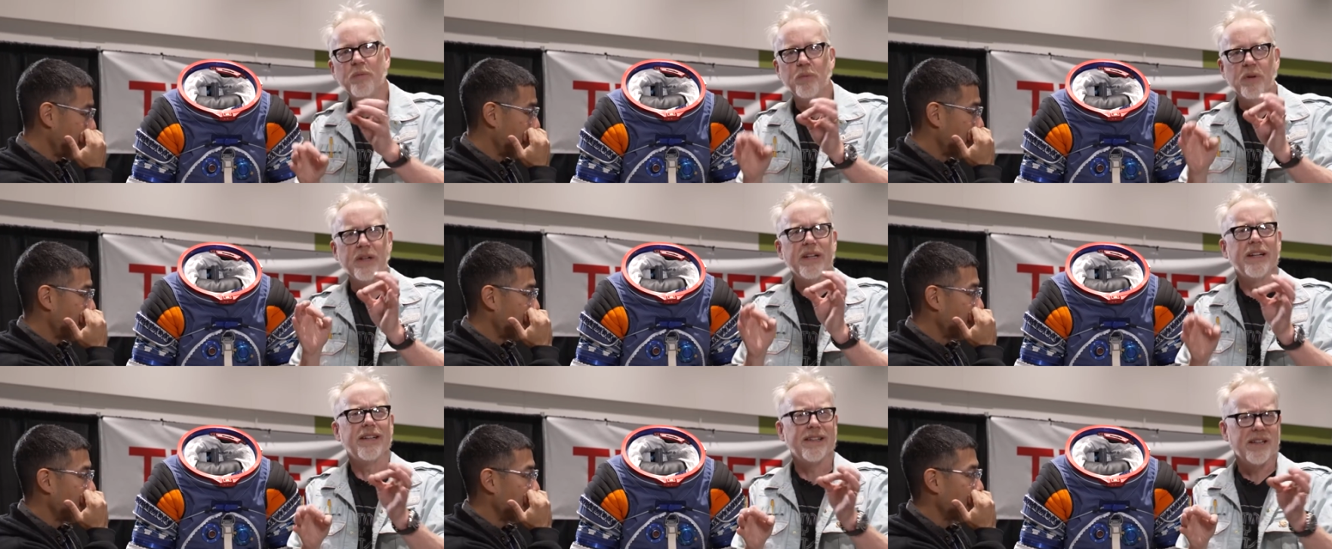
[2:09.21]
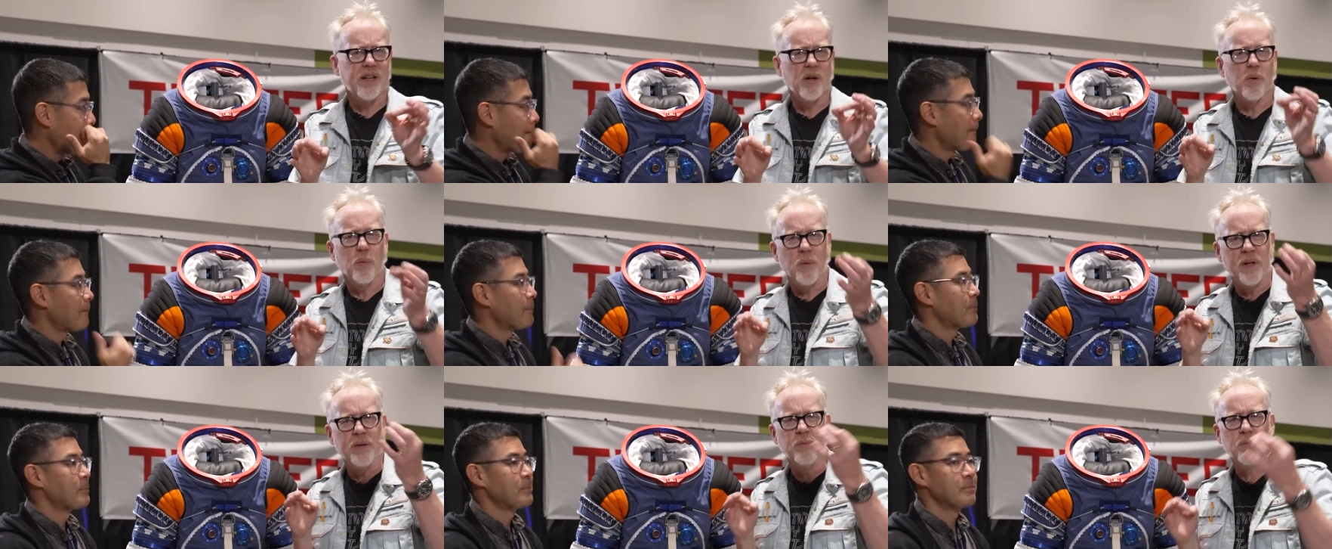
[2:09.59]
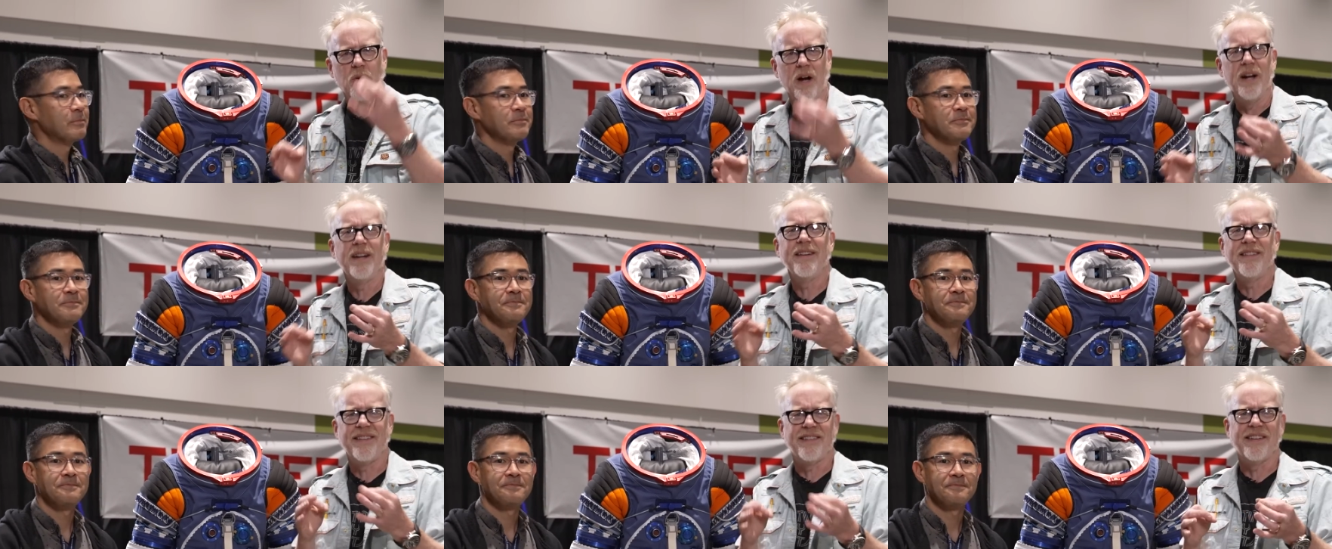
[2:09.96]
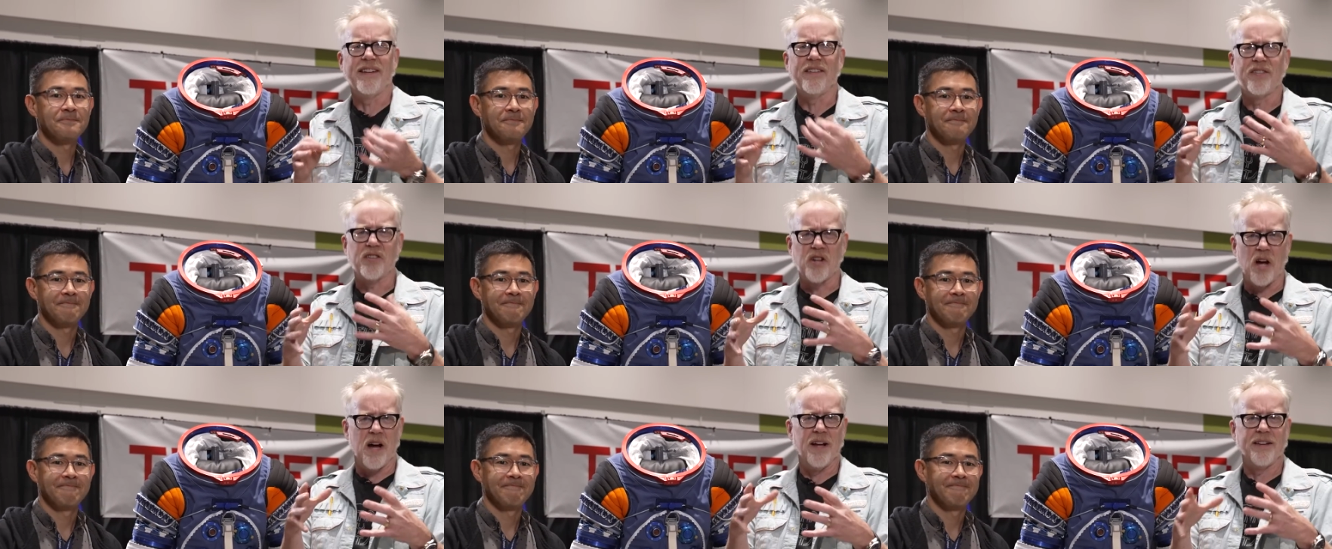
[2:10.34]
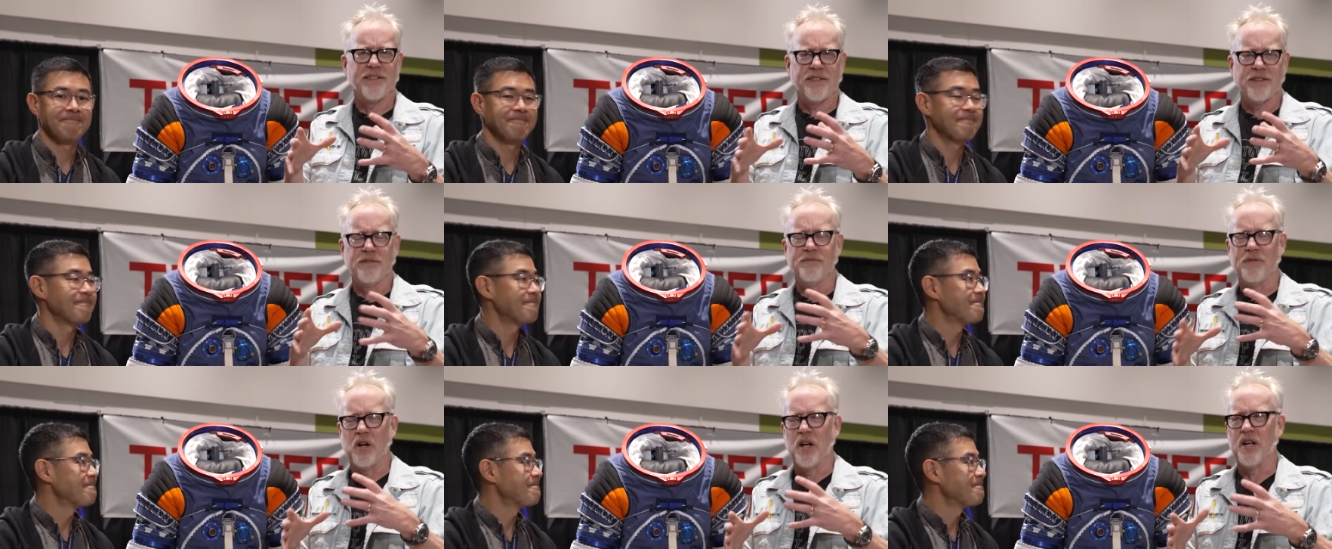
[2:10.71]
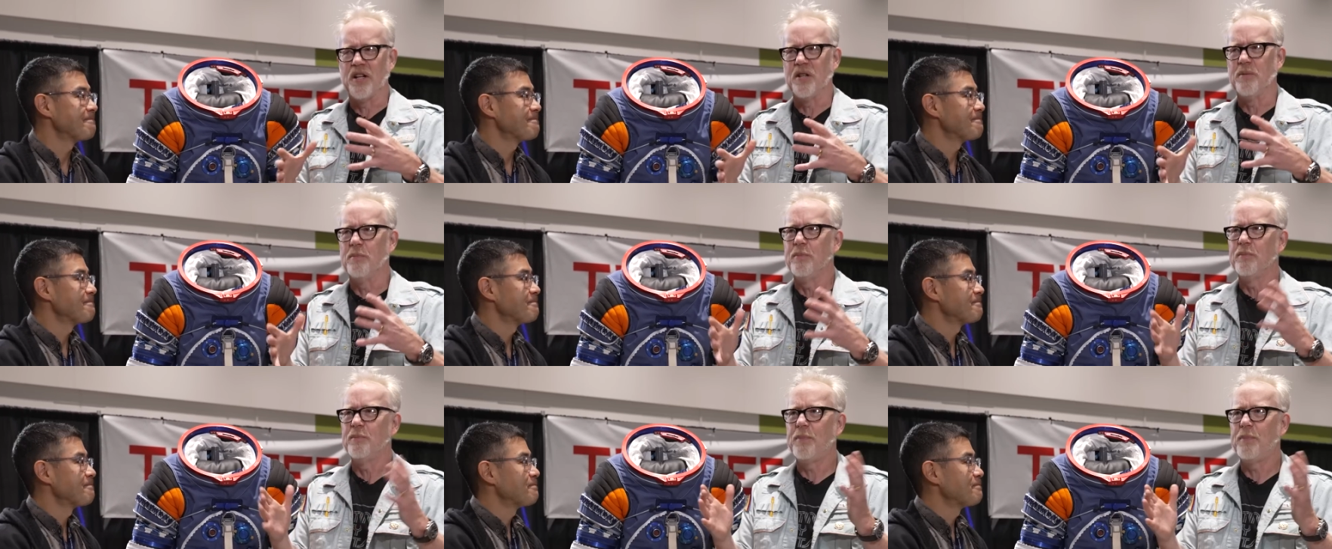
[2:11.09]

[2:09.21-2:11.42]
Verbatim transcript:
Speaker 1: really clear. When Ryan says constant volume,